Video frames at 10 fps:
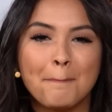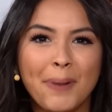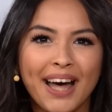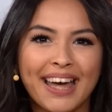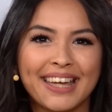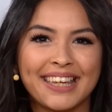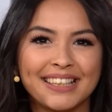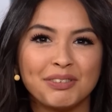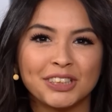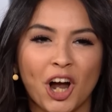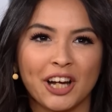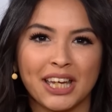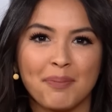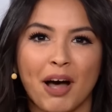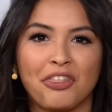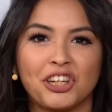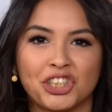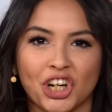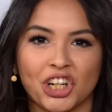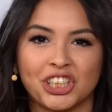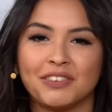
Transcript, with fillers: But he was talking about the church.